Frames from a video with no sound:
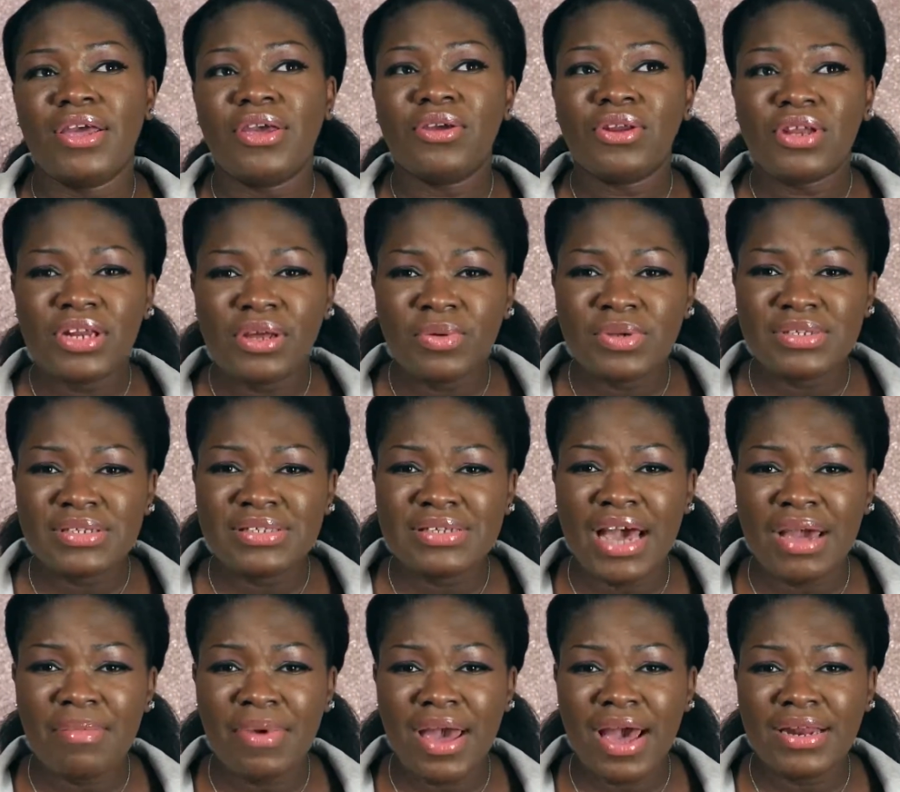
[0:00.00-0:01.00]
There was a
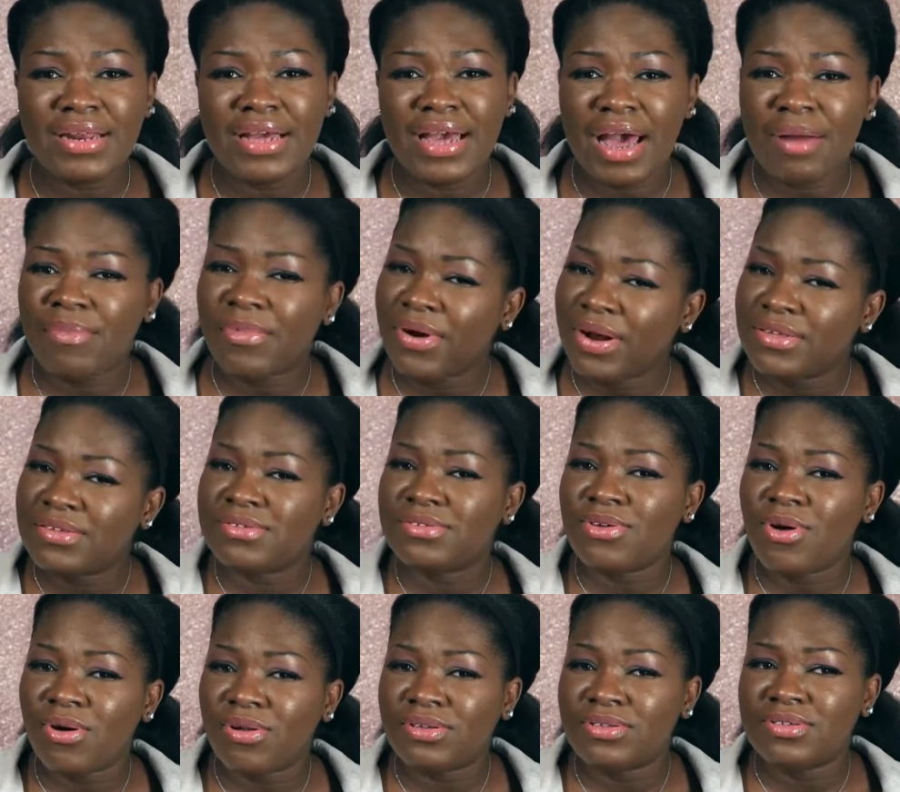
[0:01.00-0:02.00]
time I had a camera
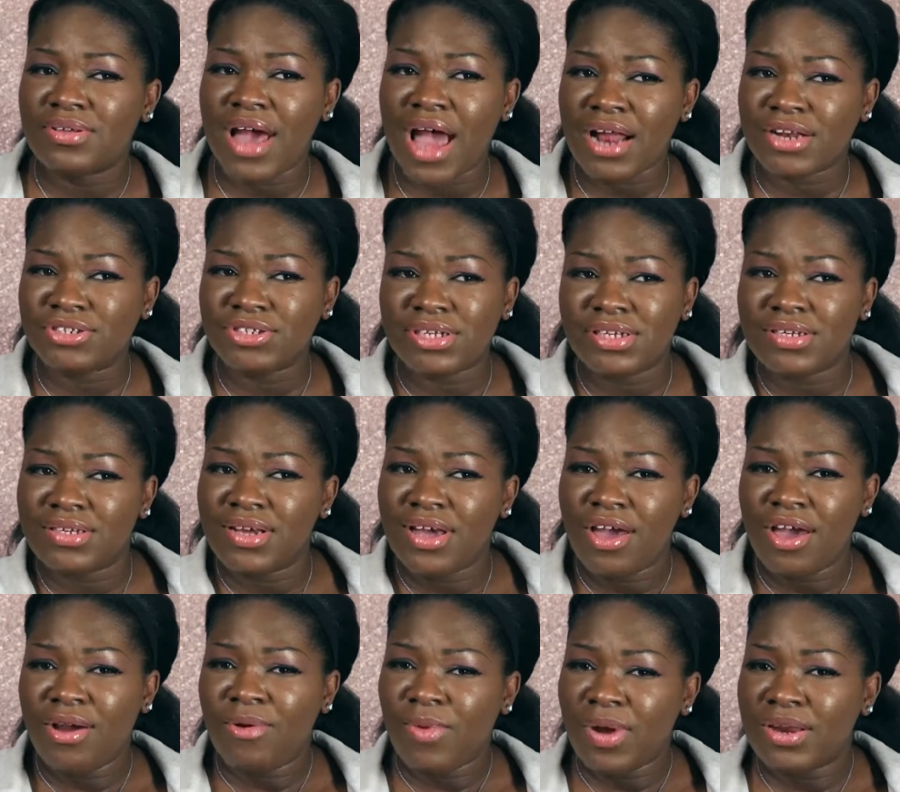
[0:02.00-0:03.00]
installed, actually,
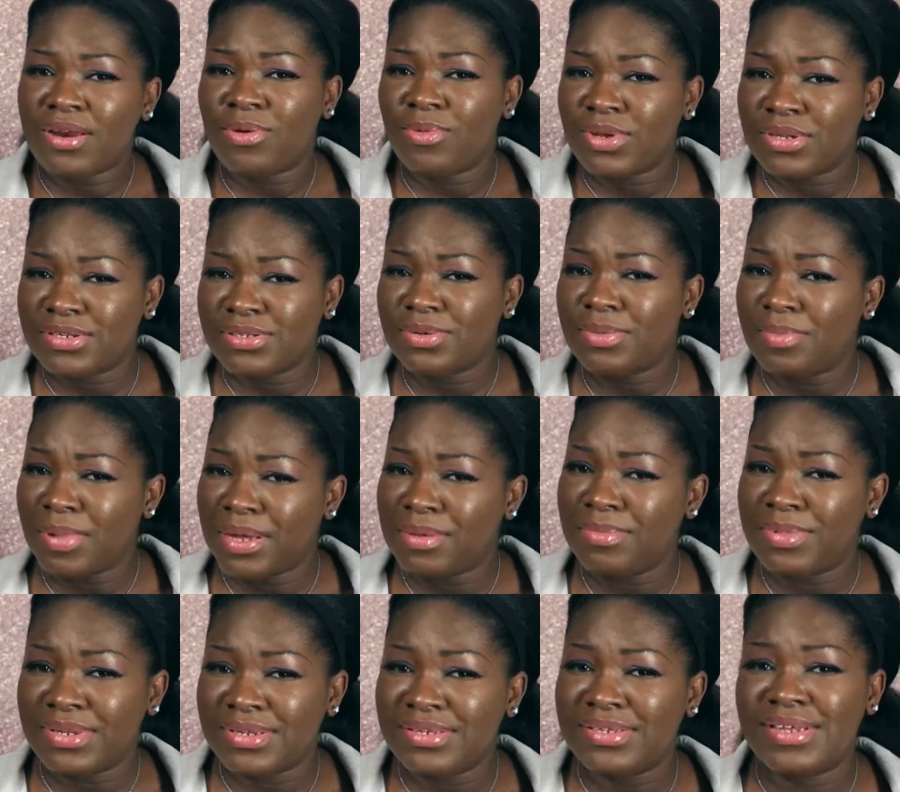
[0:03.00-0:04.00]
when they were still
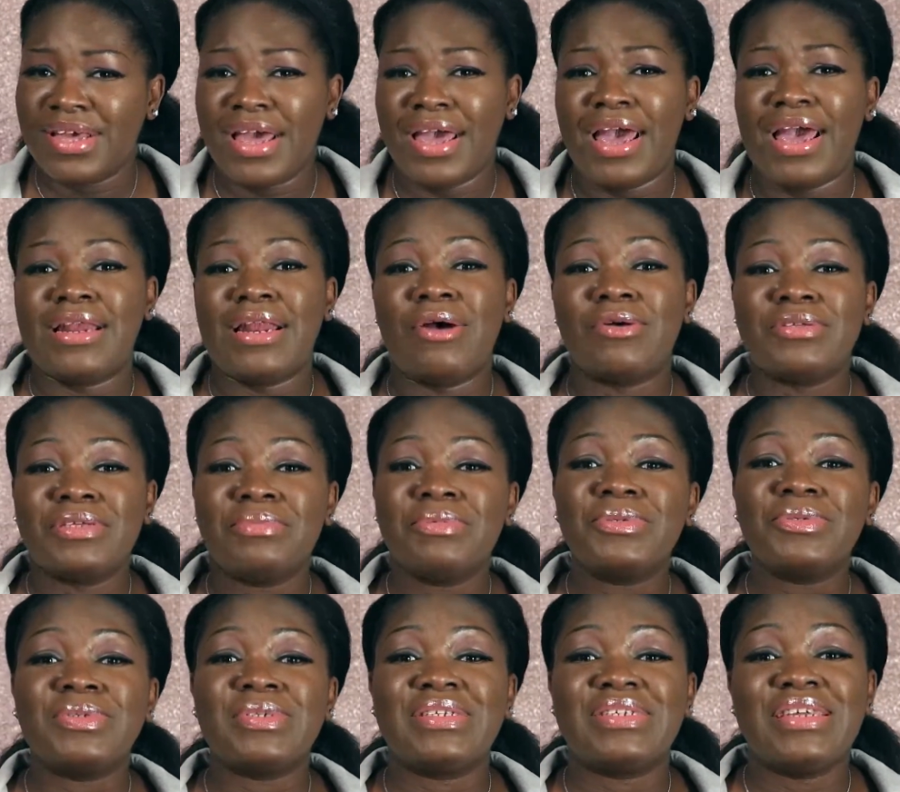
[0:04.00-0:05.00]
babies, and I was able
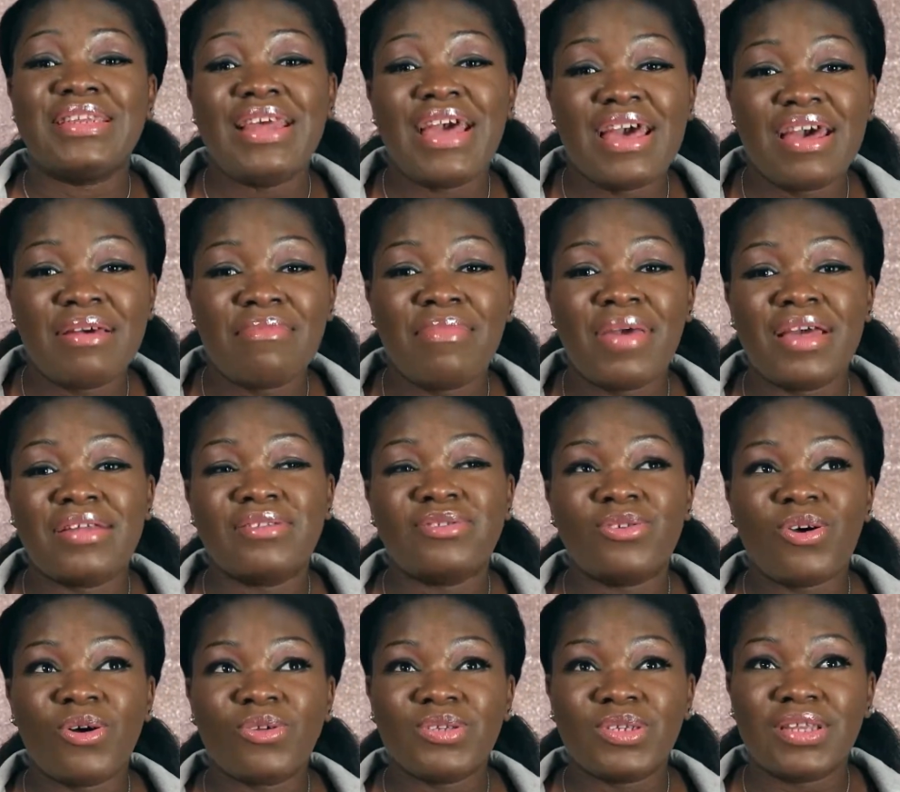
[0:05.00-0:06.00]
to see them and
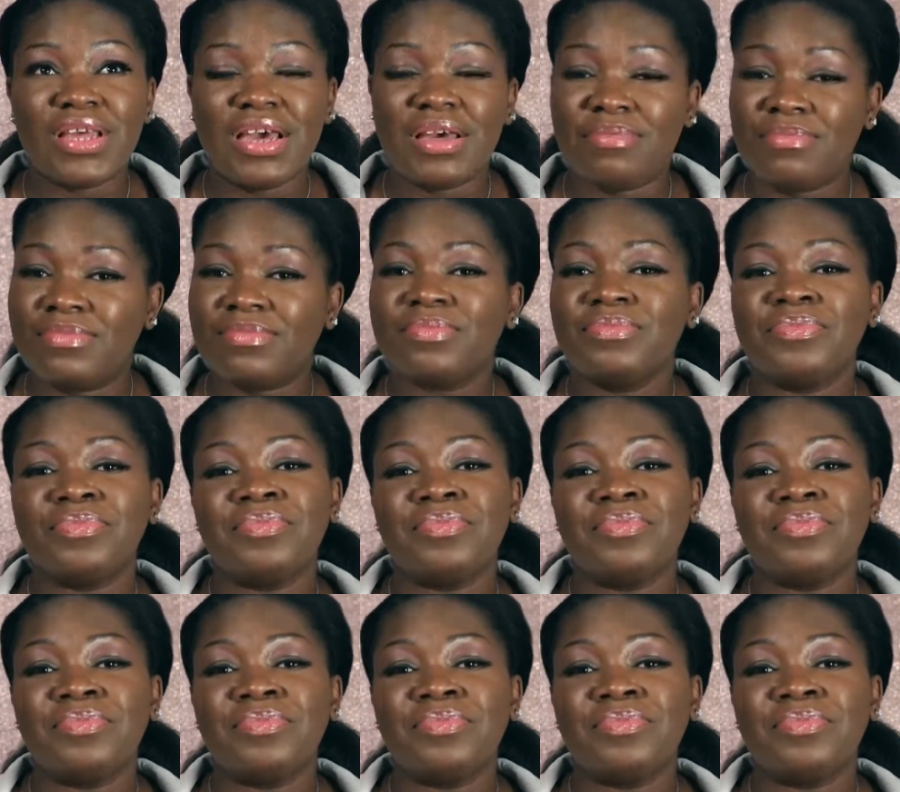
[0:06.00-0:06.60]
talk to them